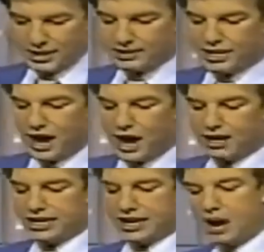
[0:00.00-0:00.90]
Tell me, in
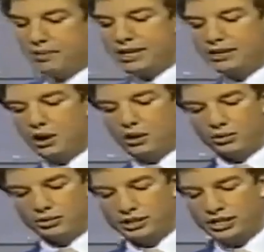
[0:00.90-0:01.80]
hockey, how many
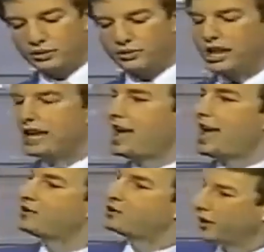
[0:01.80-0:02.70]
goals equals a hat